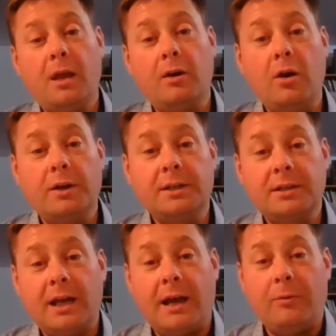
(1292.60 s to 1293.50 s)
God is
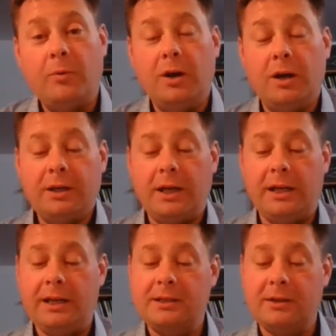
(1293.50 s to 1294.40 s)
at work,
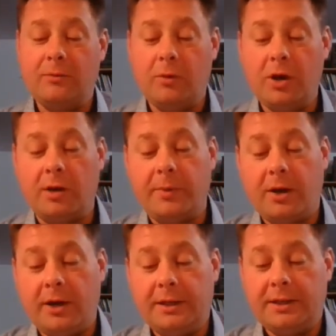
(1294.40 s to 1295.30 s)
and he's at work
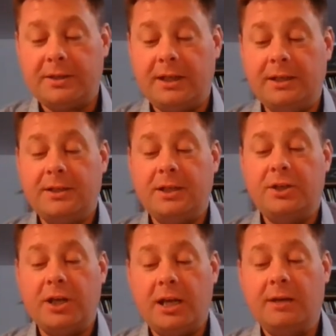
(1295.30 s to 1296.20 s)
behind the scenes in
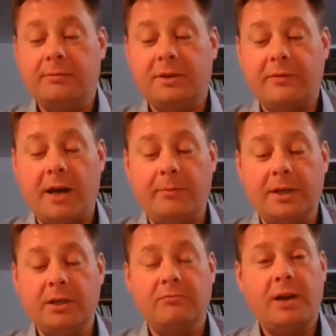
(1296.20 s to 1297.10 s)
Jacob's
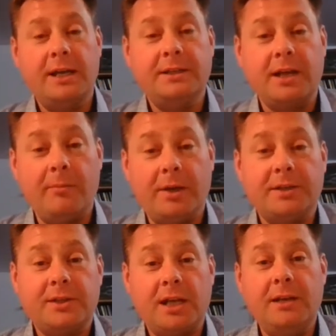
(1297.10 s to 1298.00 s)
family to raise up
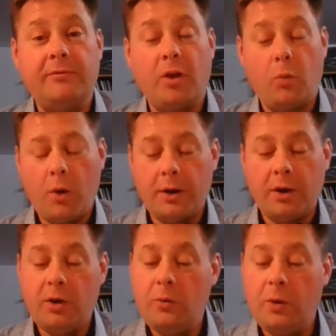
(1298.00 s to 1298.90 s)
a saviour, one
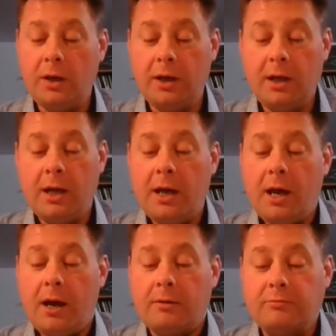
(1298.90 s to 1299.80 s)
who will
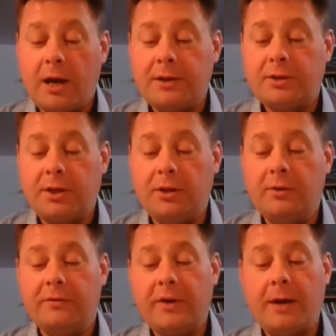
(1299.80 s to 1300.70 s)
rescue
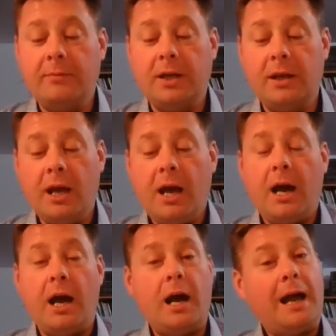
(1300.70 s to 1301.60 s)
the family
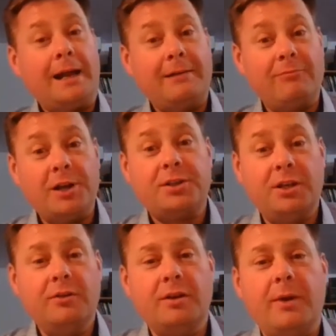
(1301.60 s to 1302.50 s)
and
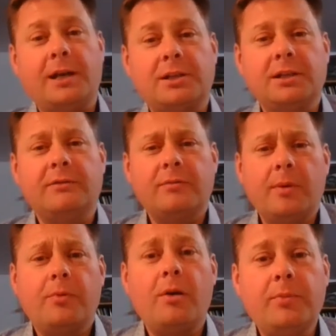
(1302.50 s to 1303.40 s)
rescue them actually from
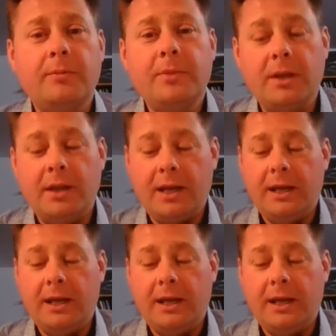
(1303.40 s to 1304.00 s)
a problem that